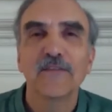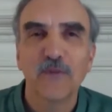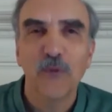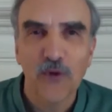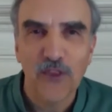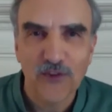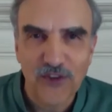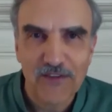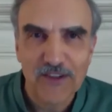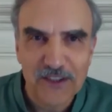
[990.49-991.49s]
for the
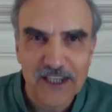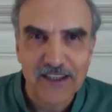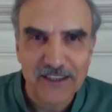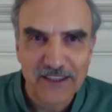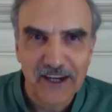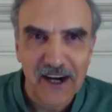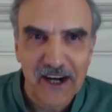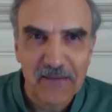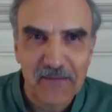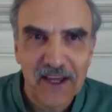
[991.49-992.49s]
17th
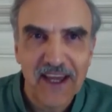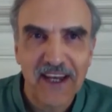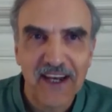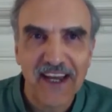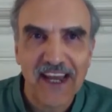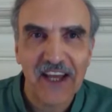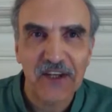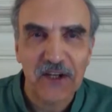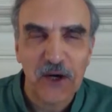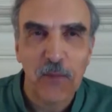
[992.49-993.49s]
time, and I had
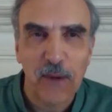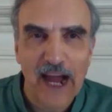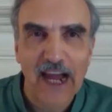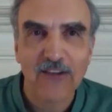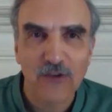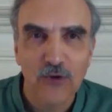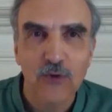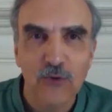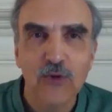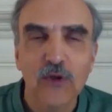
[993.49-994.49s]
to go back
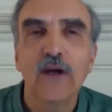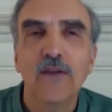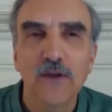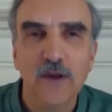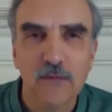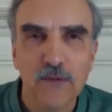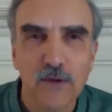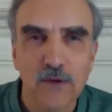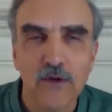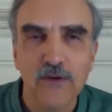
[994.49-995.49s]
to the
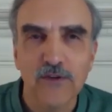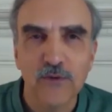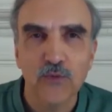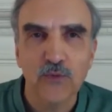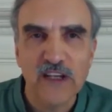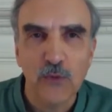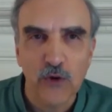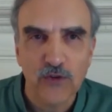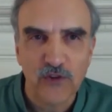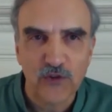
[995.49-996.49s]
computer to
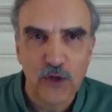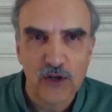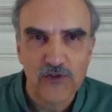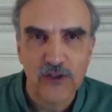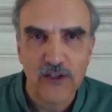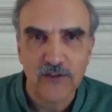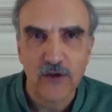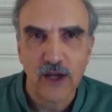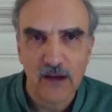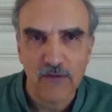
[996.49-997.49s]
rework the spreadsheets,
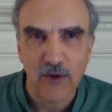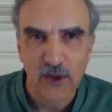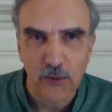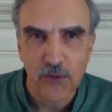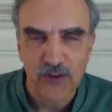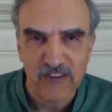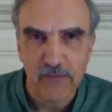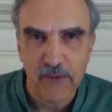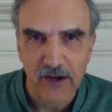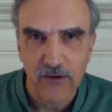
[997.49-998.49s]
okay, for the order of
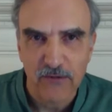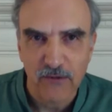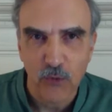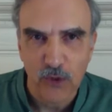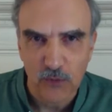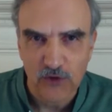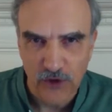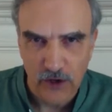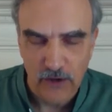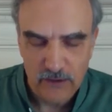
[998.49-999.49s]
battle for when we
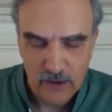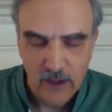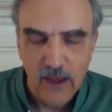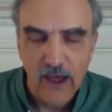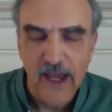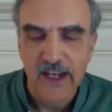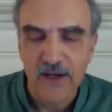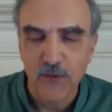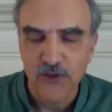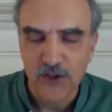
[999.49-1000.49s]
start. And it
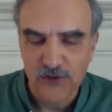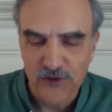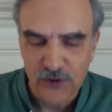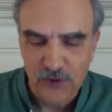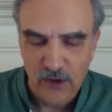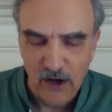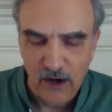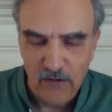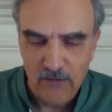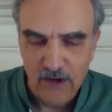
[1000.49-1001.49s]
was an issue
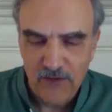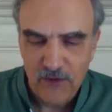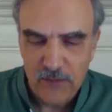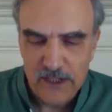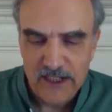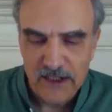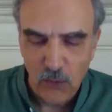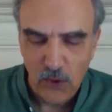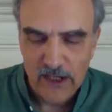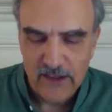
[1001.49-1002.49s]
of, after being
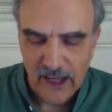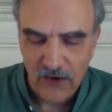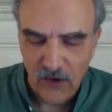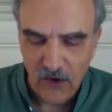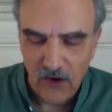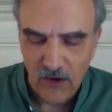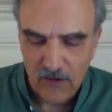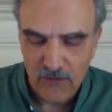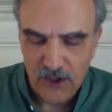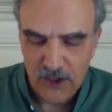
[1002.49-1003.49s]
awake that long, a
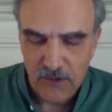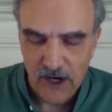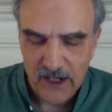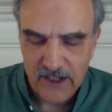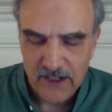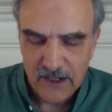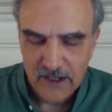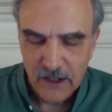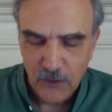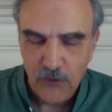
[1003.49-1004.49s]
friend of mine
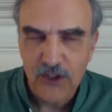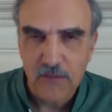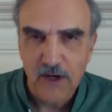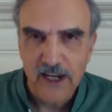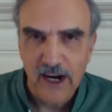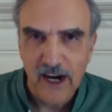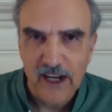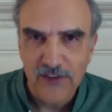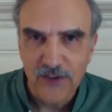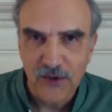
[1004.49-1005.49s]
looked in my
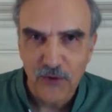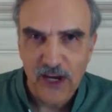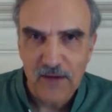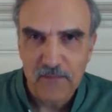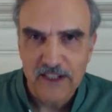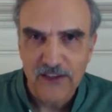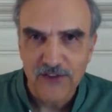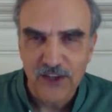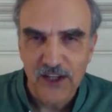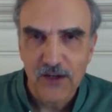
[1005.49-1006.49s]
eyes and grabbed me,
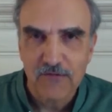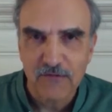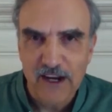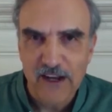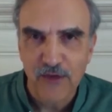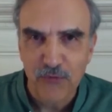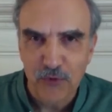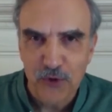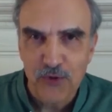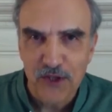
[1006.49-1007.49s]
said, "Fight
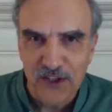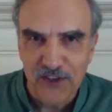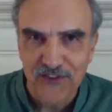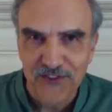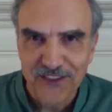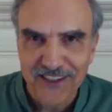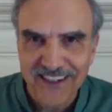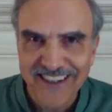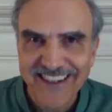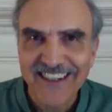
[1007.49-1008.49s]
through this.
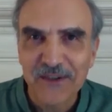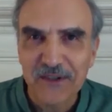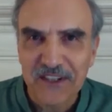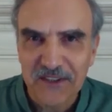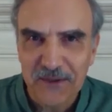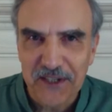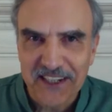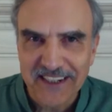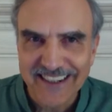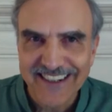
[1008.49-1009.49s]
You can do
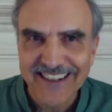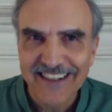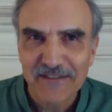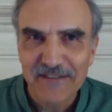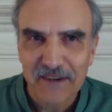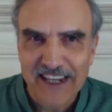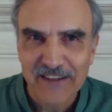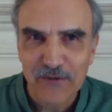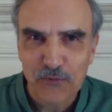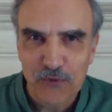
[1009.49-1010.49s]
it.
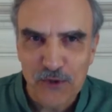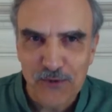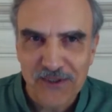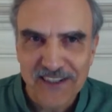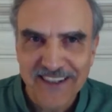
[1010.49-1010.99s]
Fight through."